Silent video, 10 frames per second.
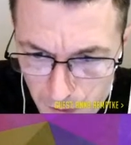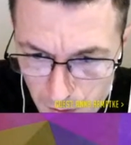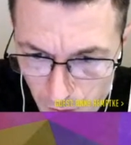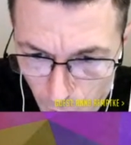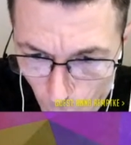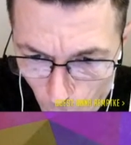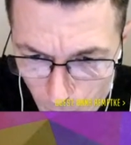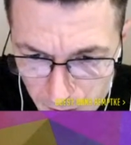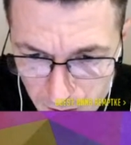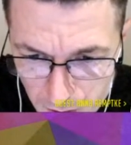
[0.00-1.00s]

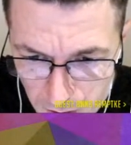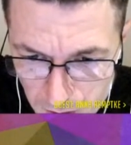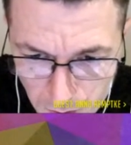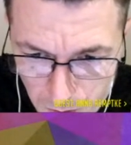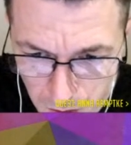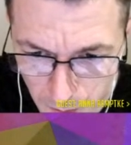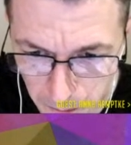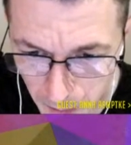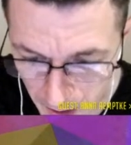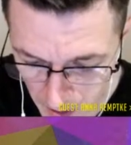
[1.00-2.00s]
Norman
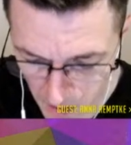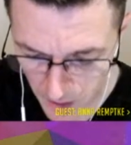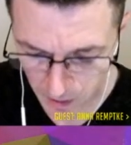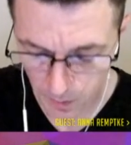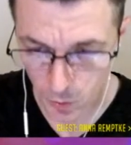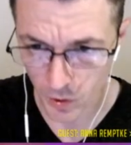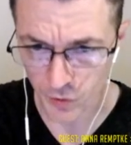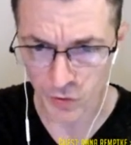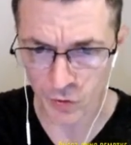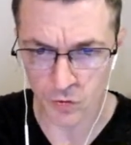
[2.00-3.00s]
LeMay. I came across
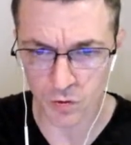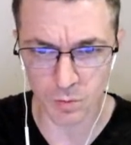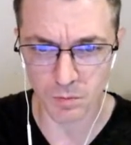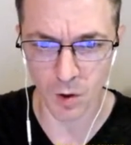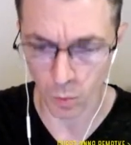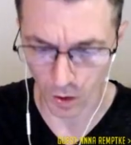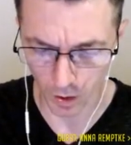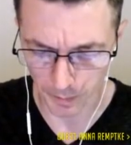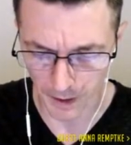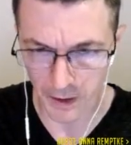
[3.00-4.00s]
this a while
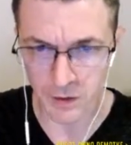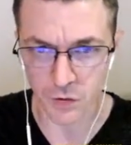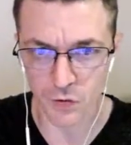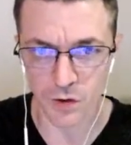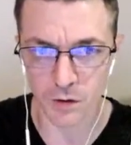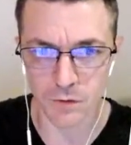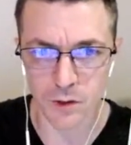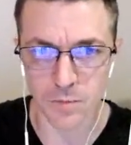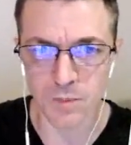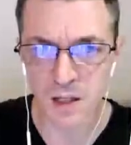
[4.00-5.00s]
back and saved
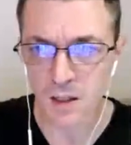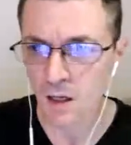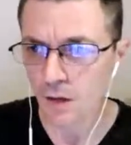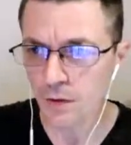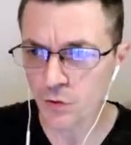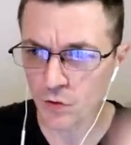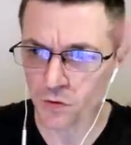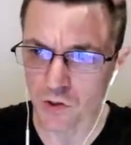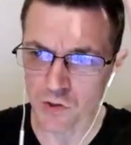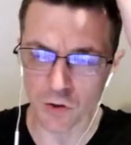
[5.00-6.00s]
it. This is
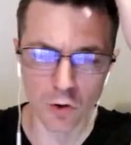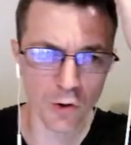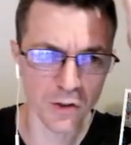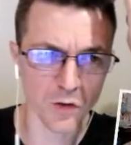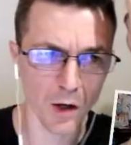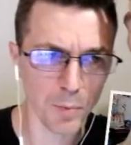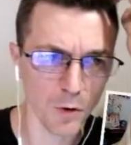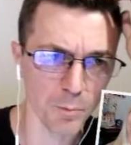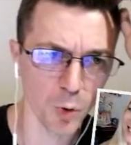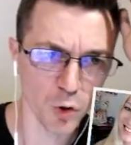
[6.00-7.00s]
just a good example
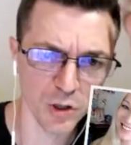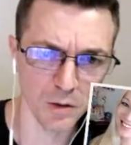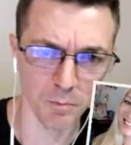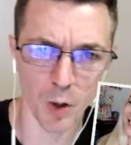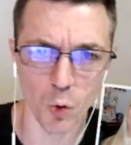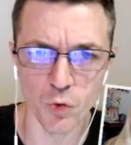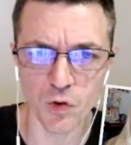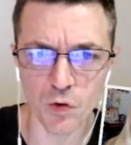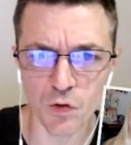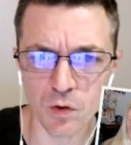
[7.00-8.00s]
of pushing
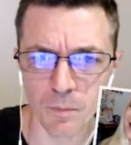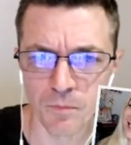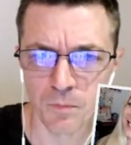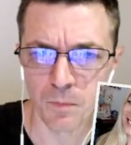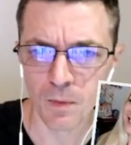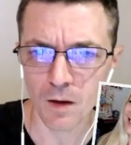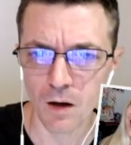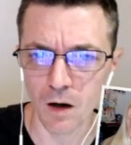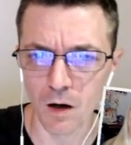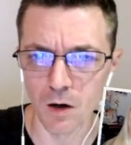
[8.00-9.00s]
poses,
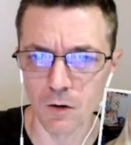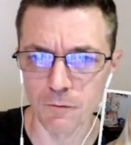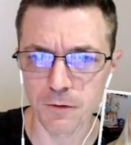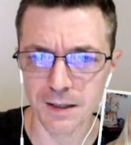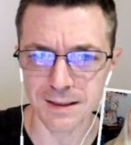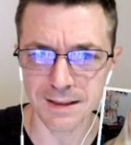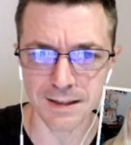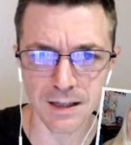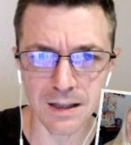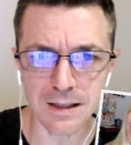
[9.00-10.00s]
of
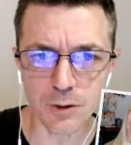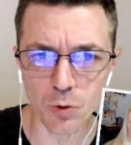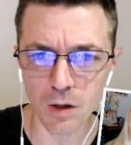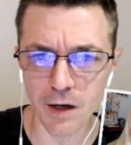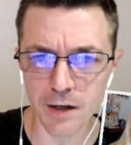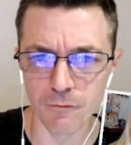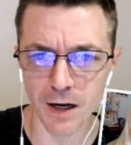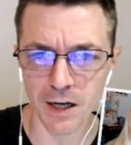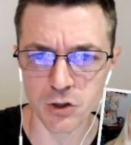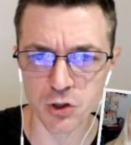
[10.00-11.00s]
clear line of
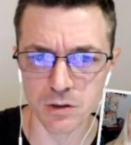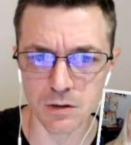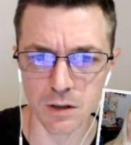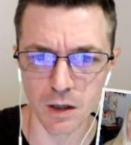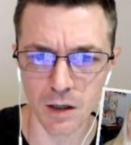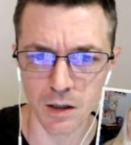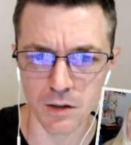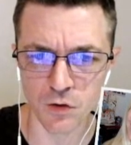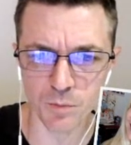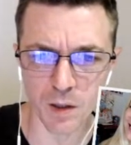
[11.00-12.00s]
action, and
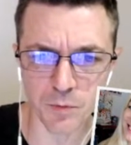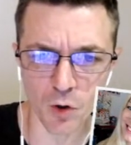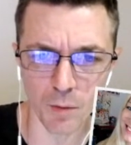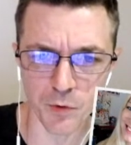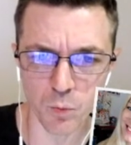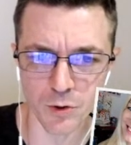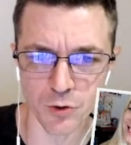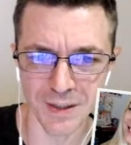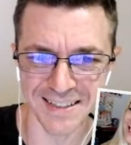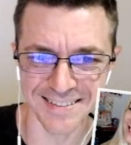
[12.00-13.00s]
sometimes you almost want
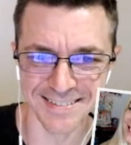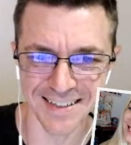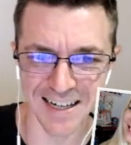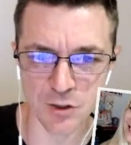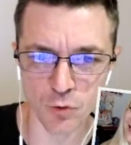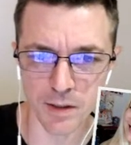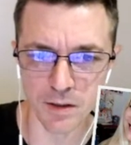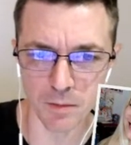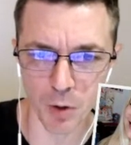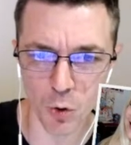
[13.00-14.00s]
to exaggerate
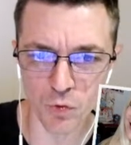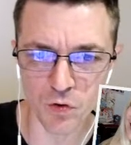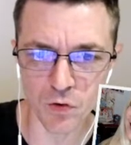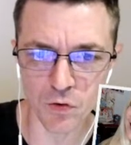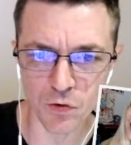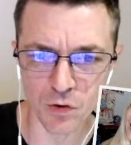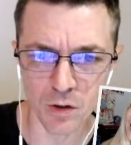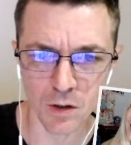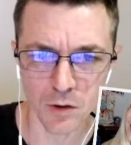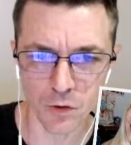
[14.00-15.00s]
the poses.
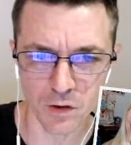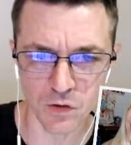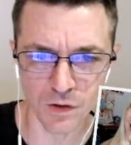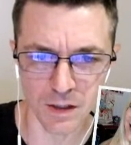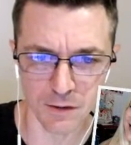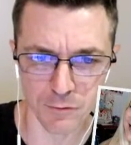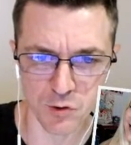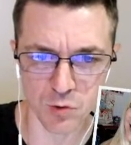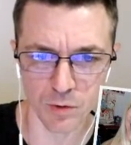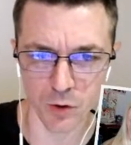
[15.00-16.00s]
You can see the difference
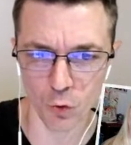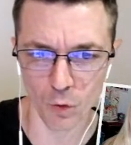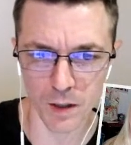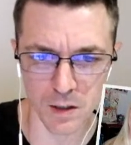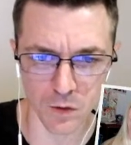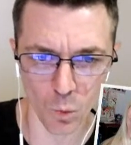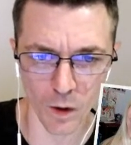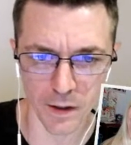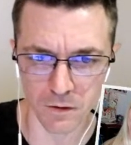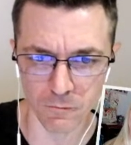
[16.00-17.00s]
between the gray and the
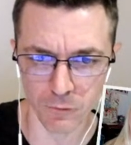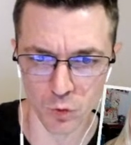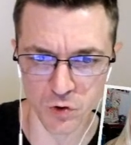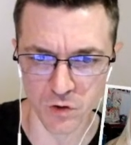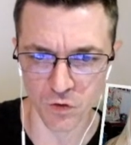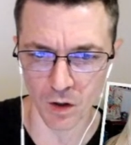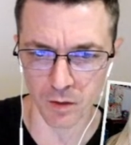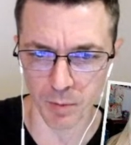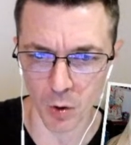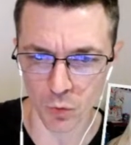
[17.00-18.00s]
white versions of the
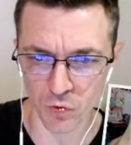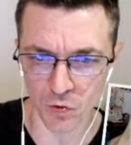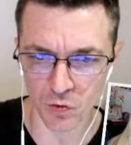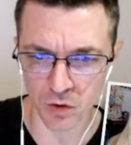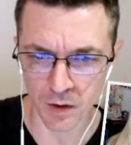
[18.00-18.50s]
poses.